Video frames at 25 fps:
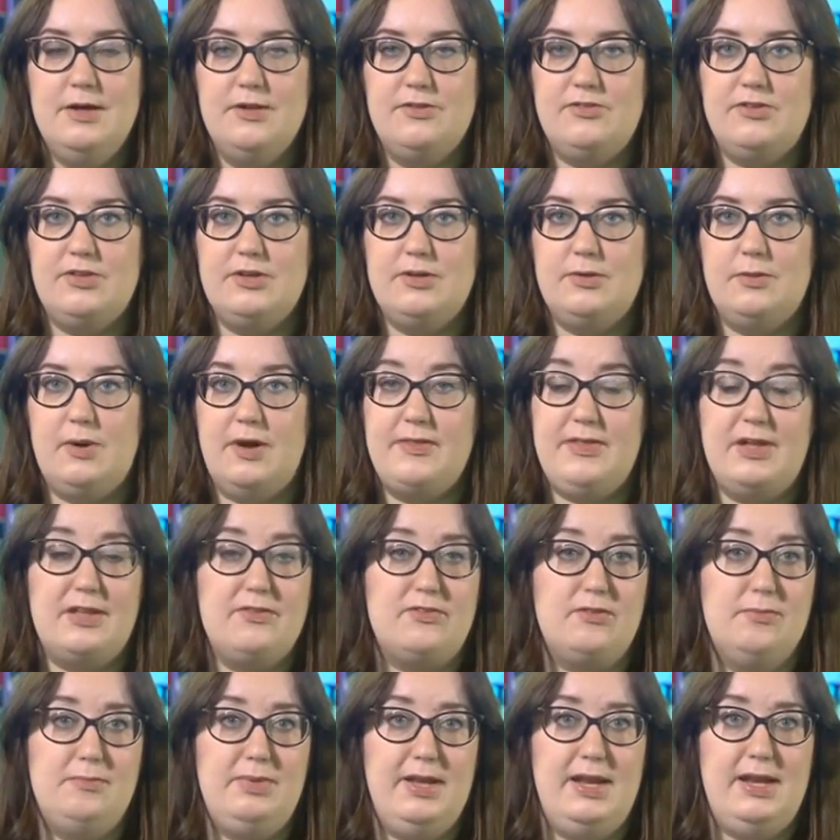So I think
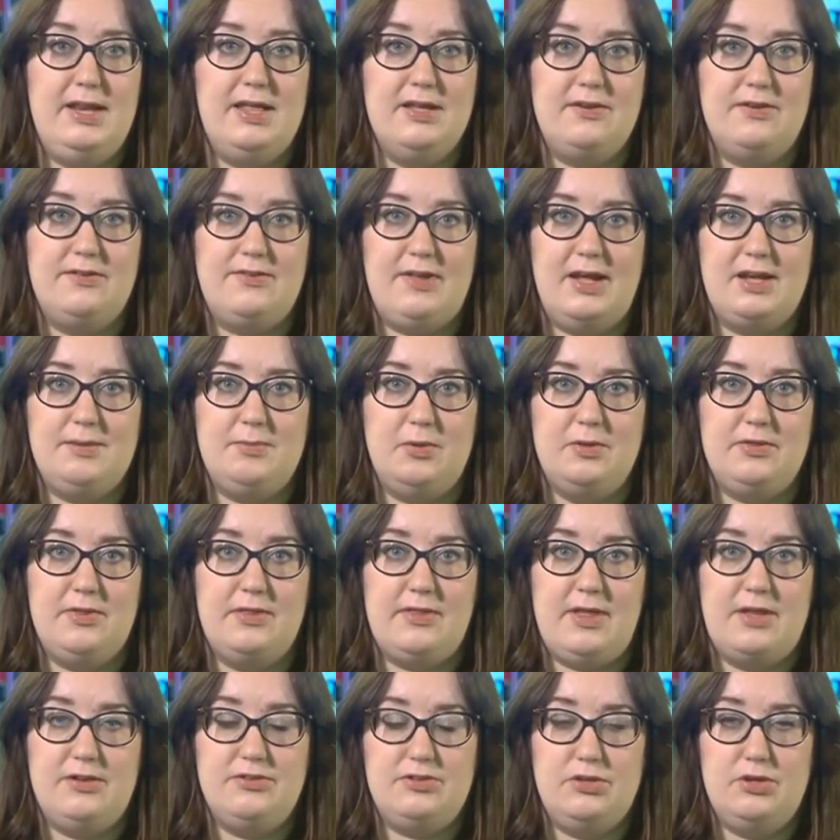it's completely understandable
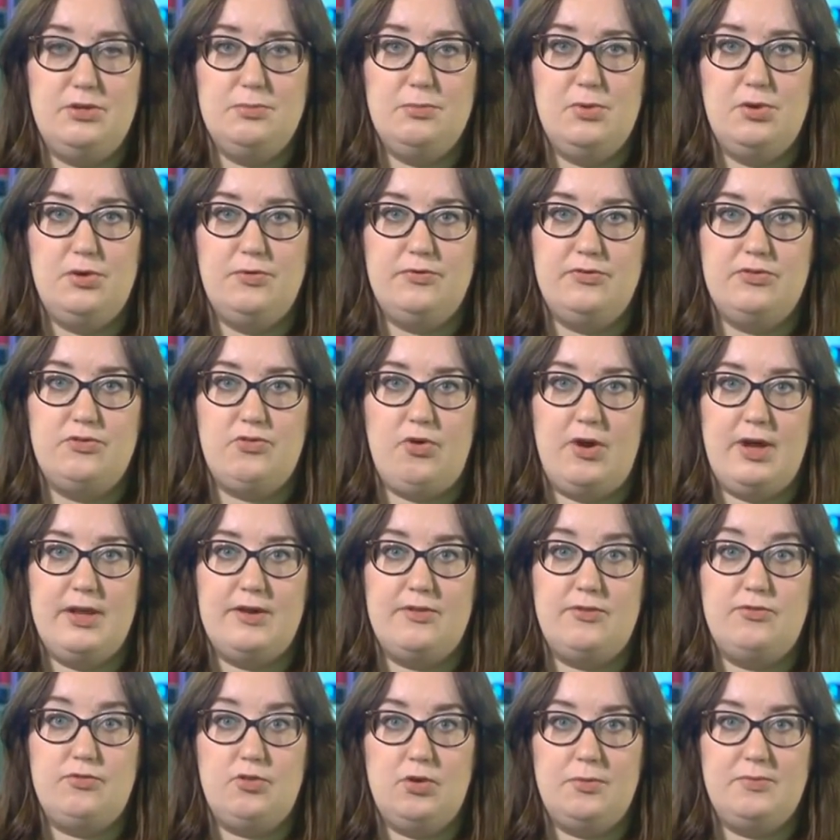that they do move to try
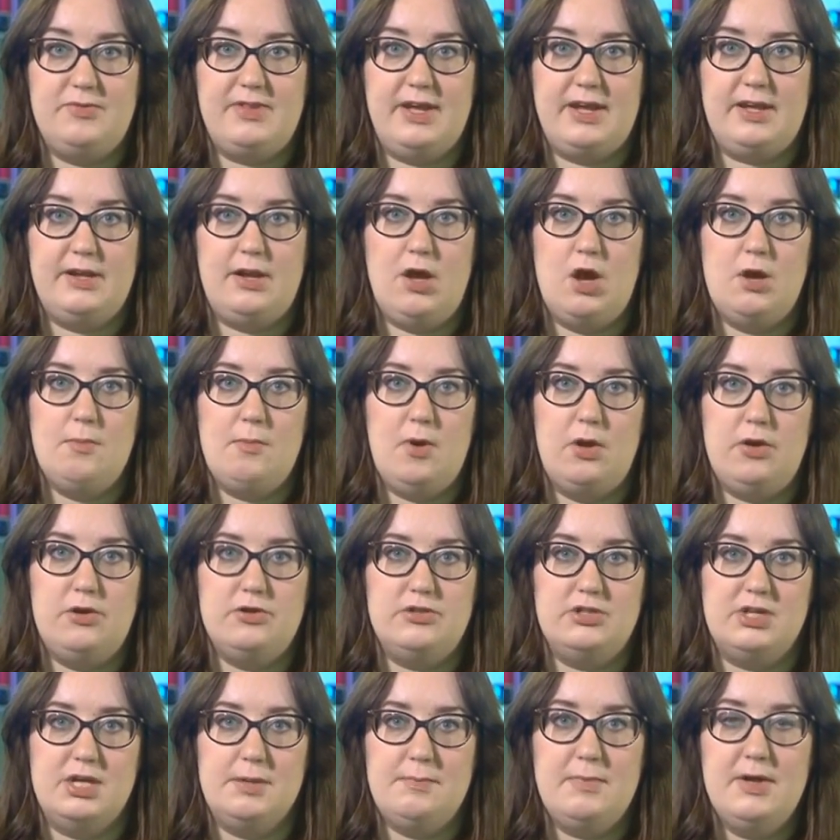and stop second home
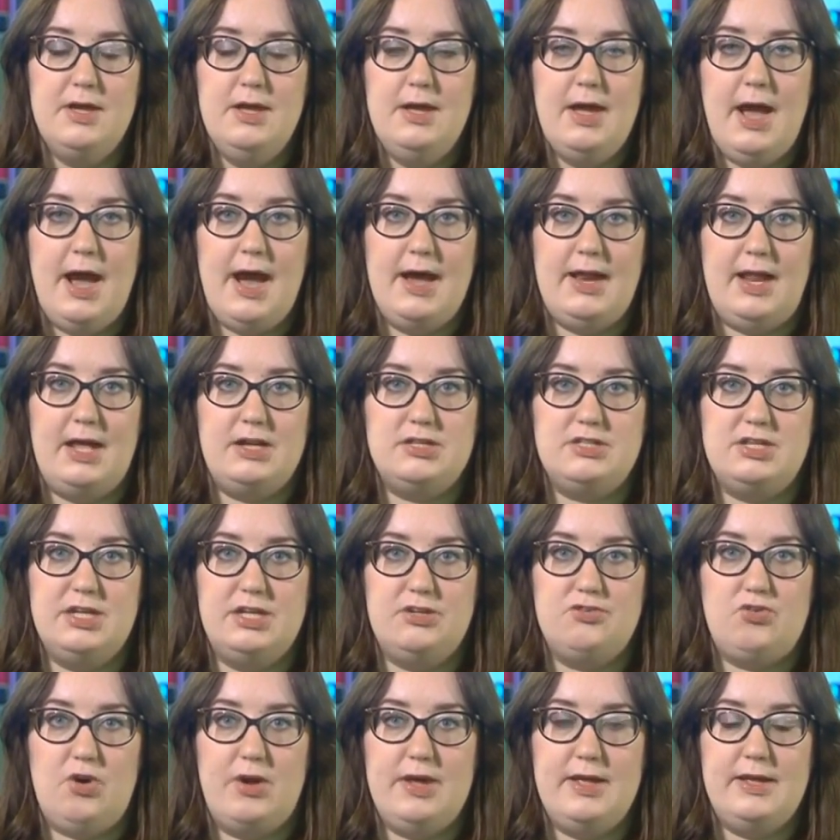ownership and
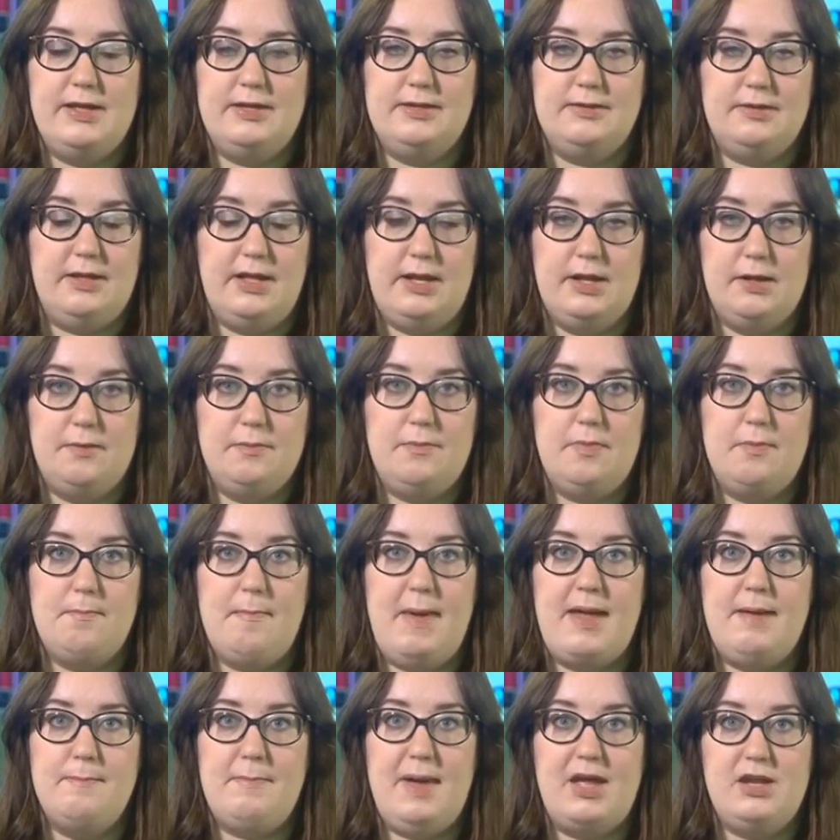actually try and
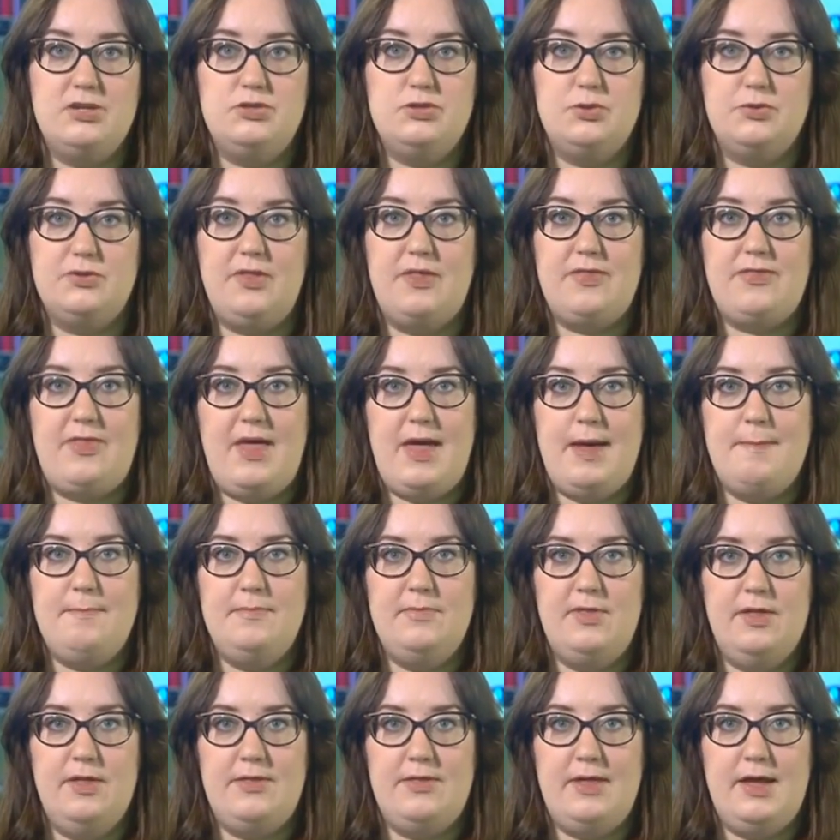make sure that
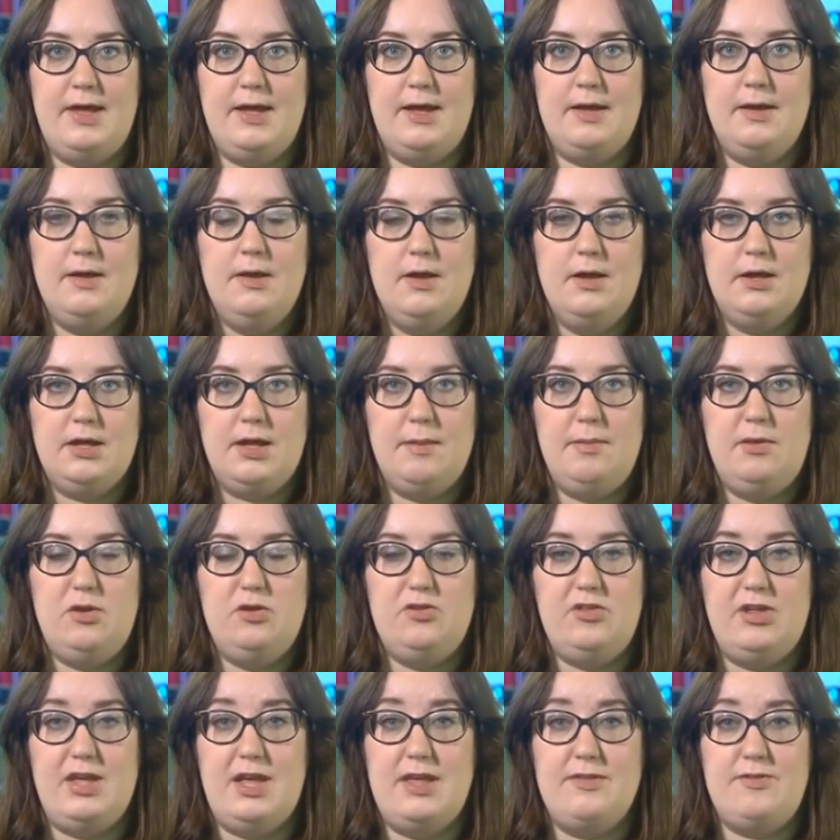their
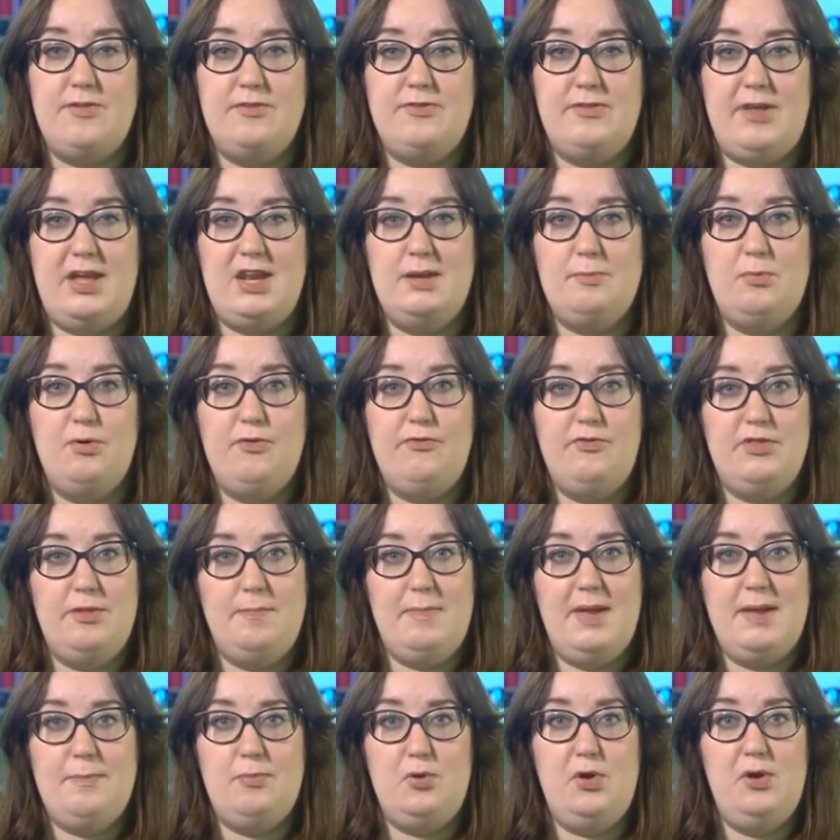community is sustainable for the
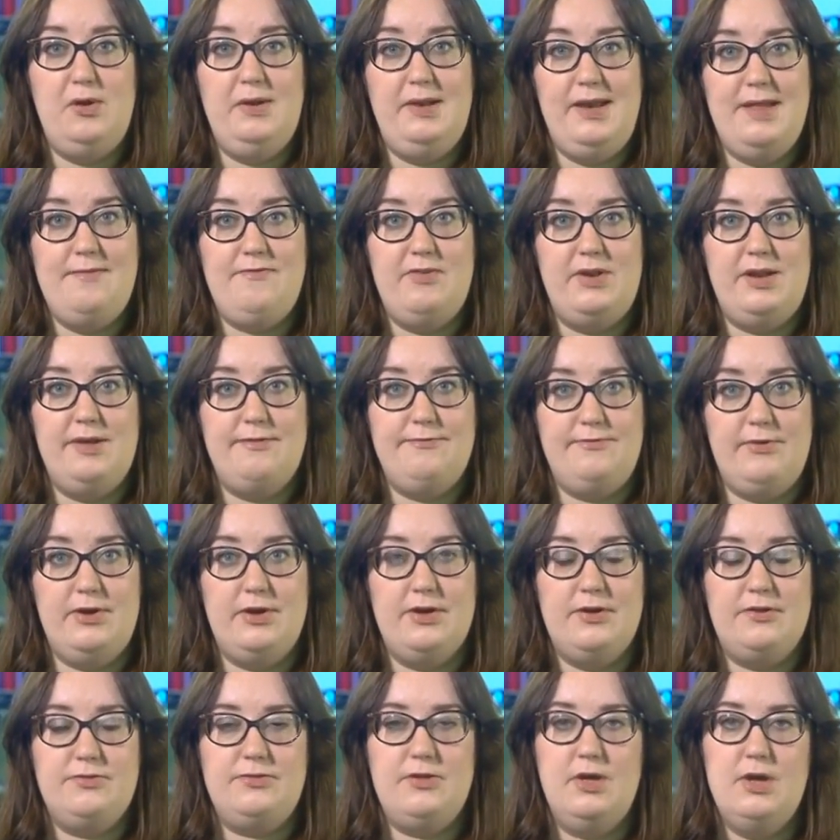people who live in it
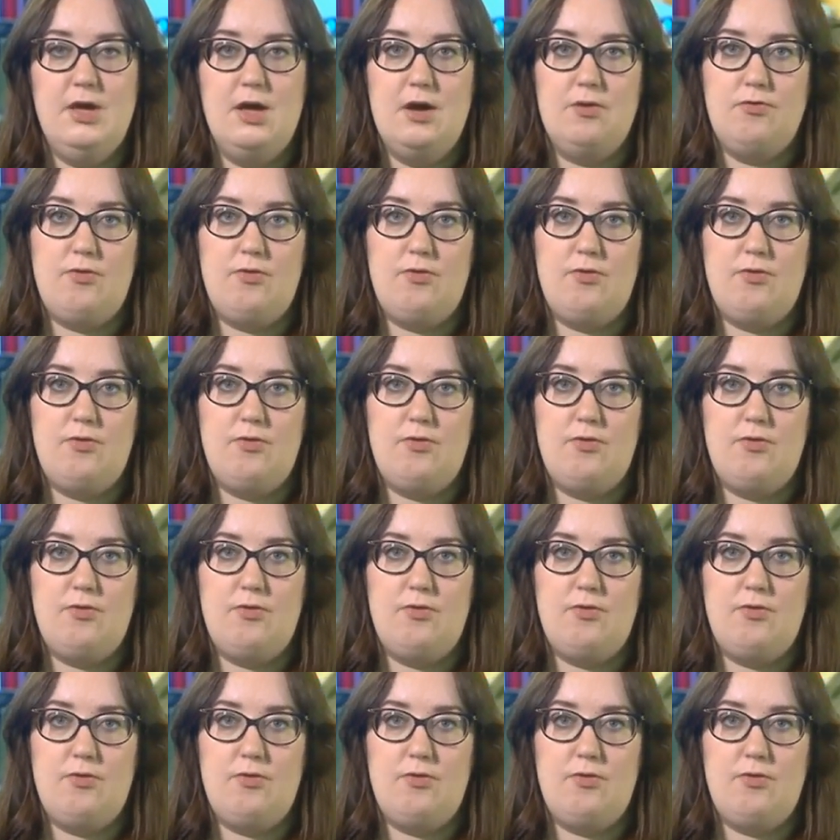first,